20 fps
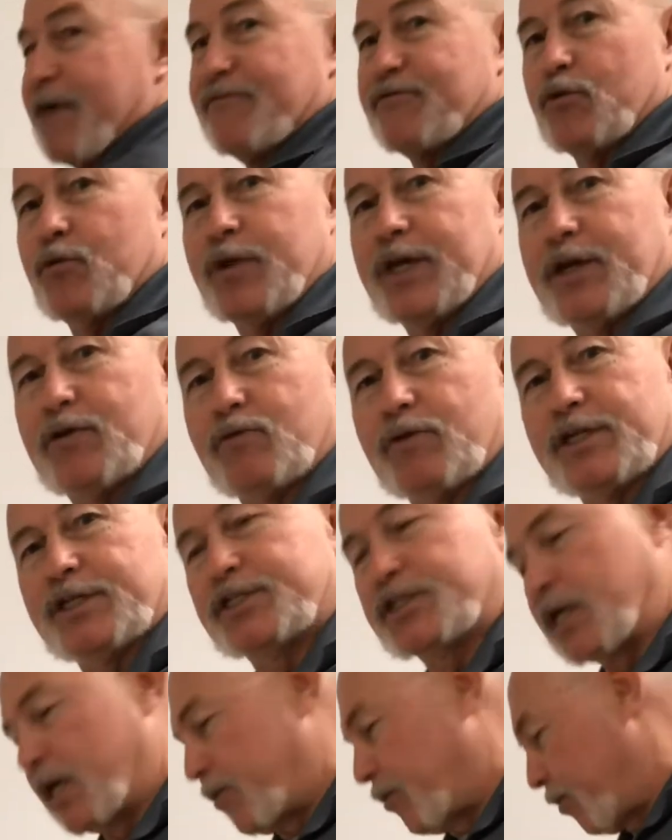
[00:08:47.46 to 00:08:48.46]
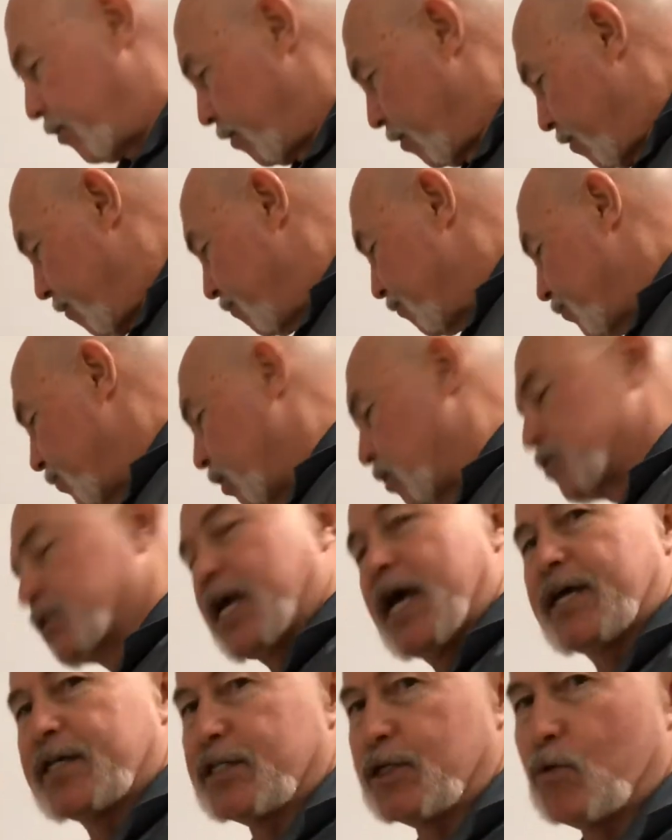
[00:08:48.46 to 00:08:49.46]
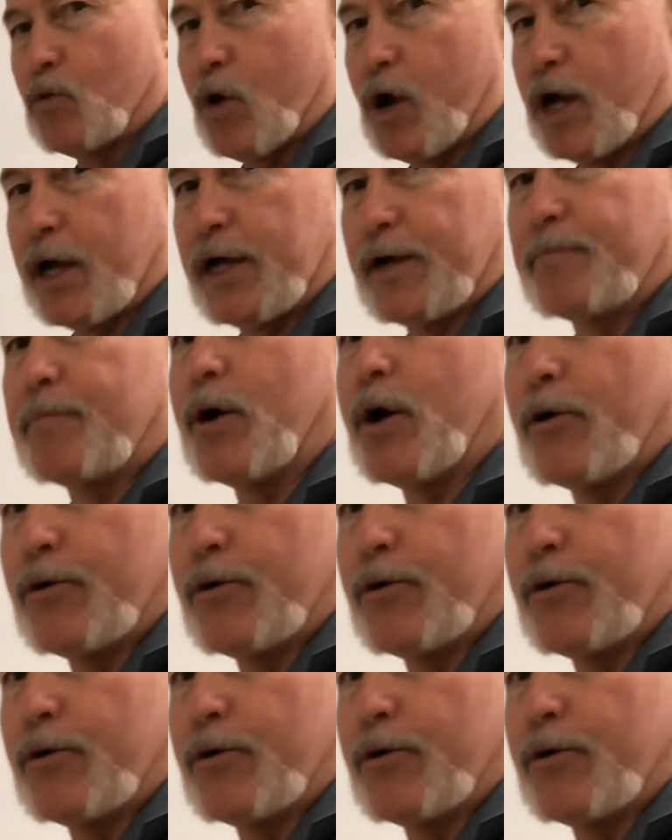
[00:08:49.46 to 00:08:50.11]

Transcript: have to equal each other. There's x and y on